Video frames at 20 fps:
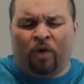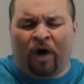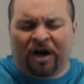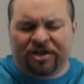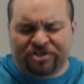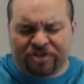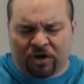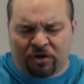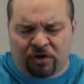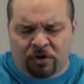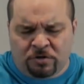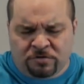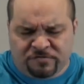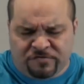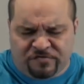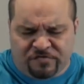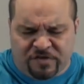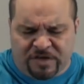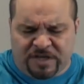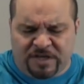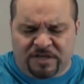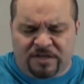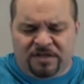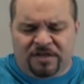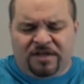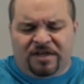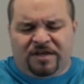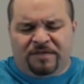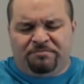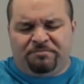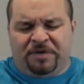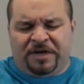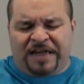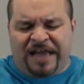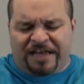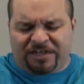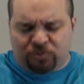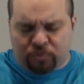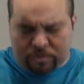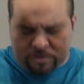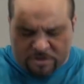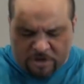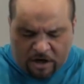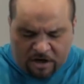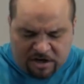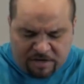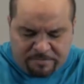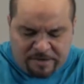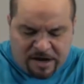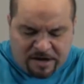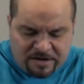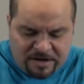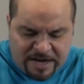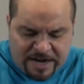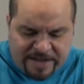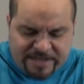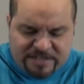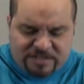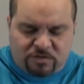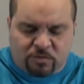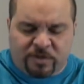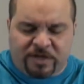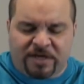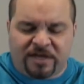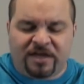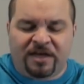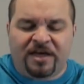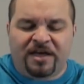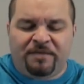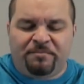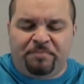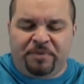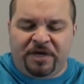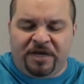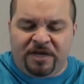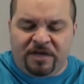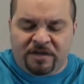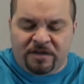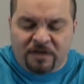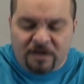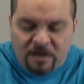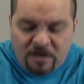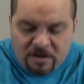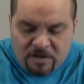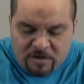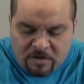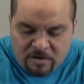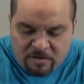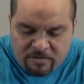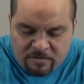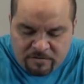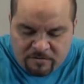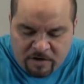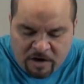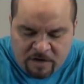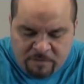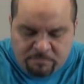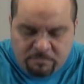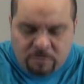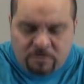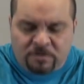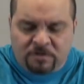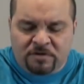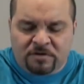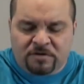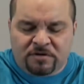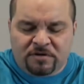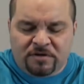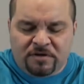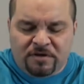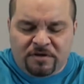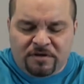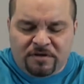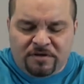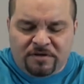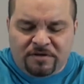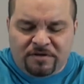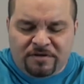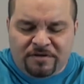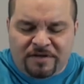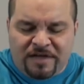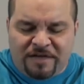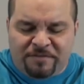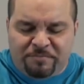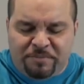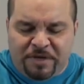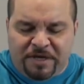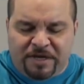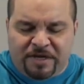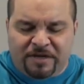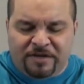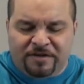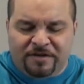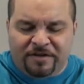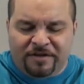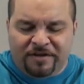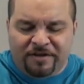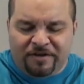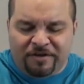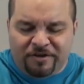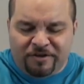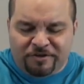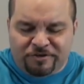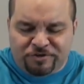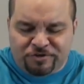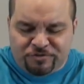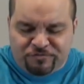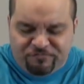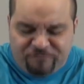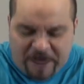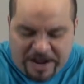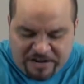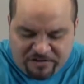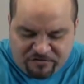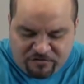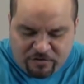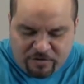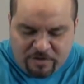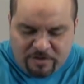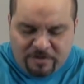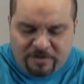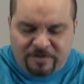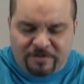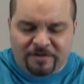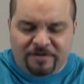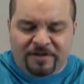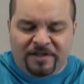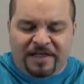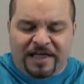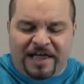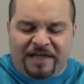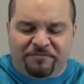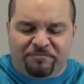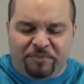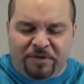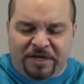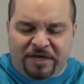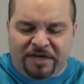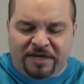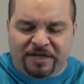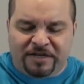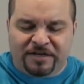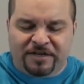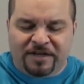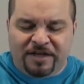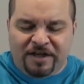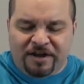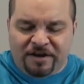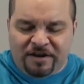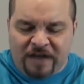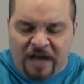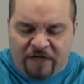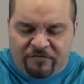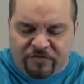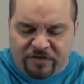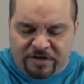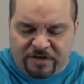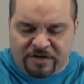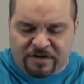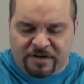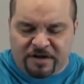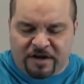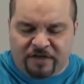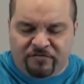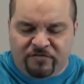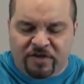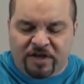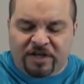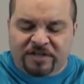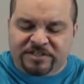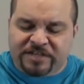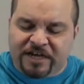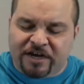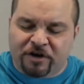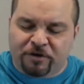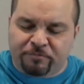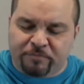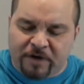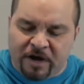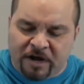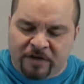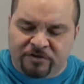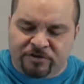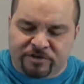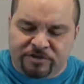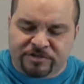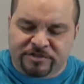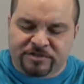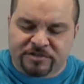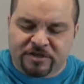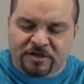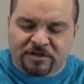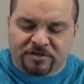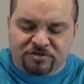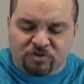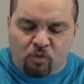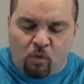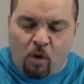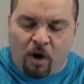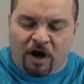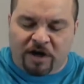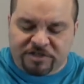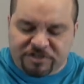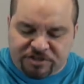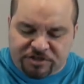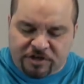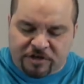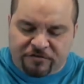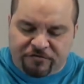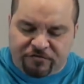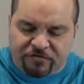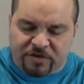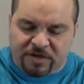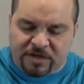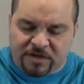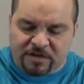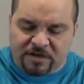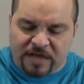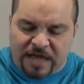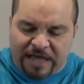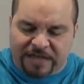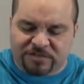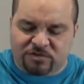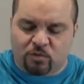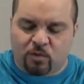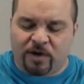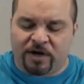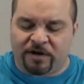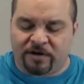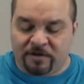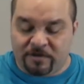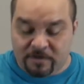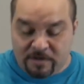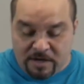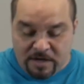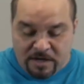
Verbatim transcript: wash our own feet, but as we'll talk about next week, being humble and being faithful and being loving enough to help others to wash their feet as well.